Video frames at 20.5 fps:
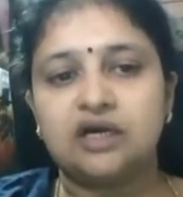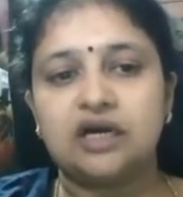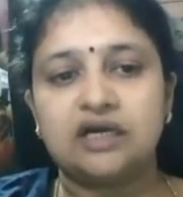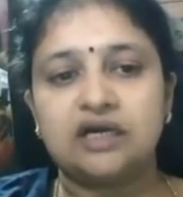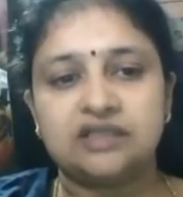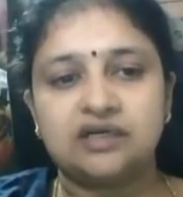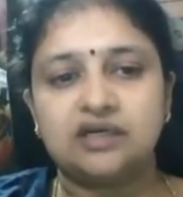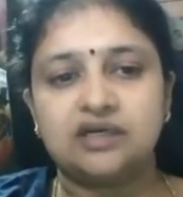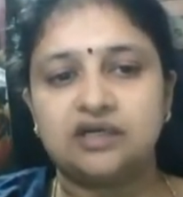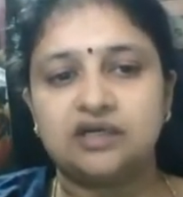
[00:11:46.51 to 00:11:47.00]

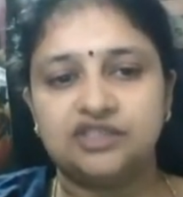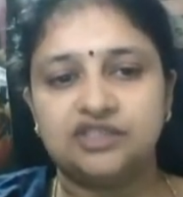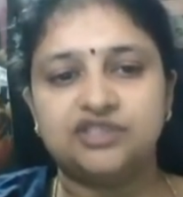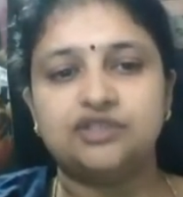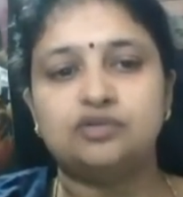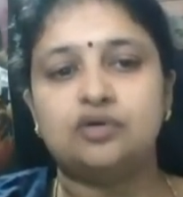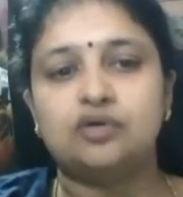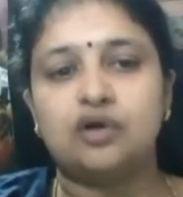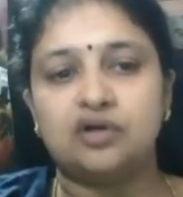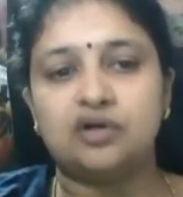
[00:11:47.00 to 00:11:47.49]
other
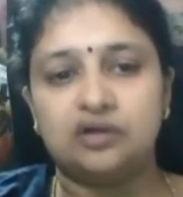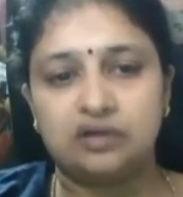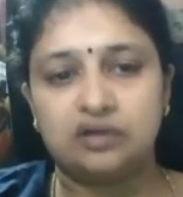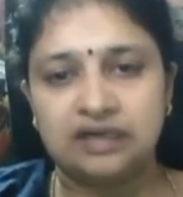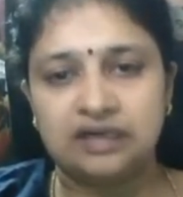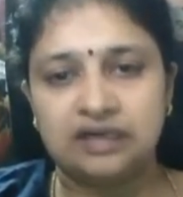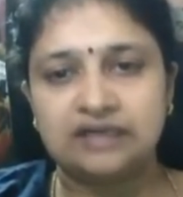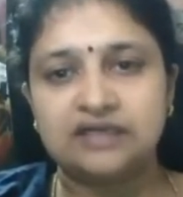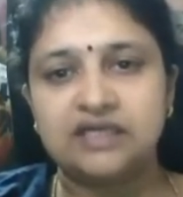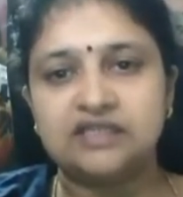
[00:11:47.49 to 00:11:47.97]
issue
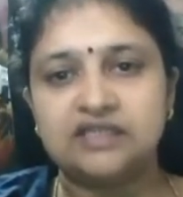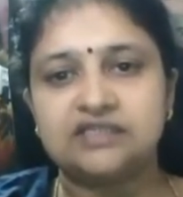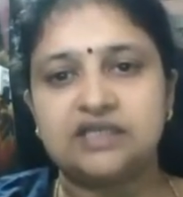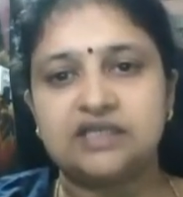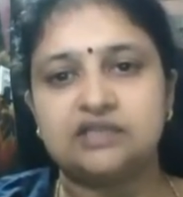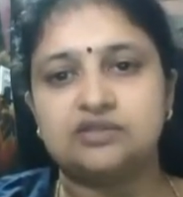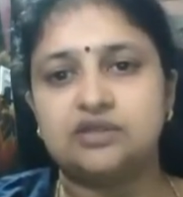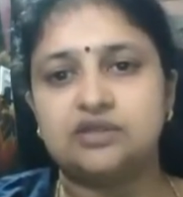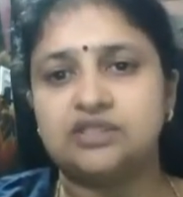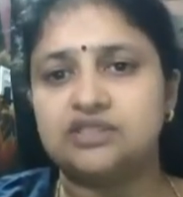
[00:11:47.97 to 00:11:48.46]
like
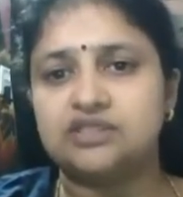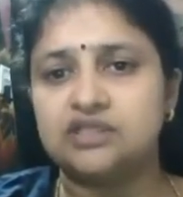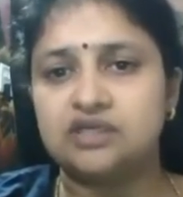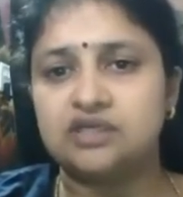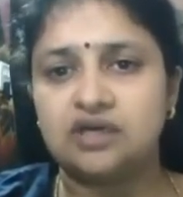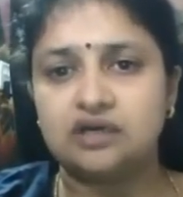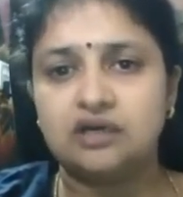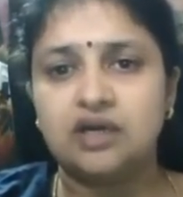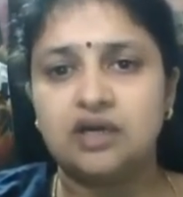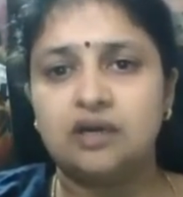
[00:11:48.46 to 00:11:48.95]

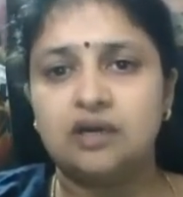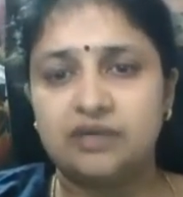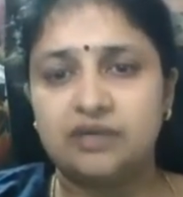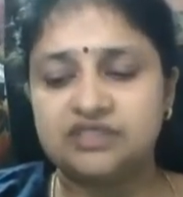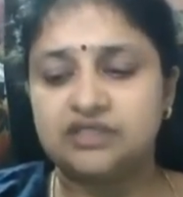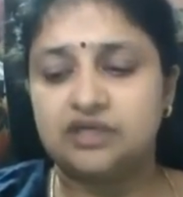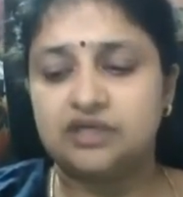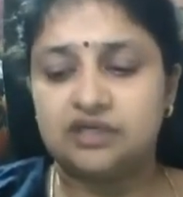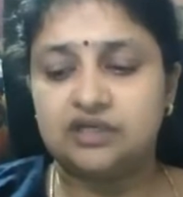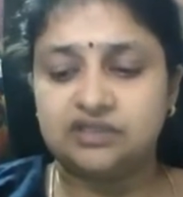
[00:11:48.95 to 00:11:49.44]
desaturation and
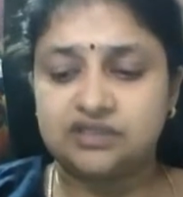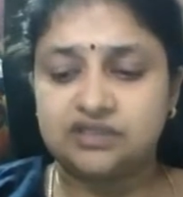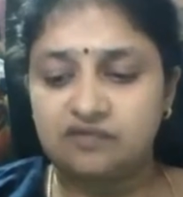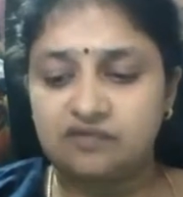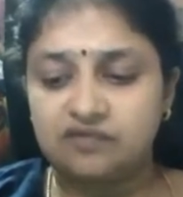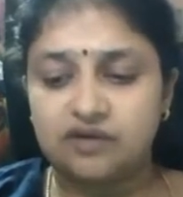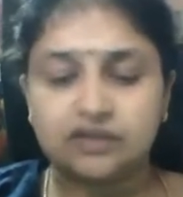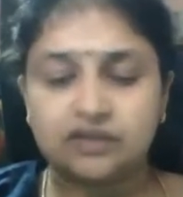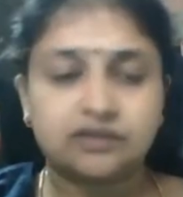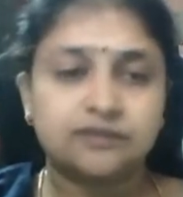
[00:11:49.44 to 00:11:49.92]
patient
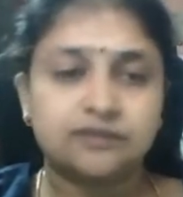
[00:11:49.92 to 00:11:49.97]
discomfort.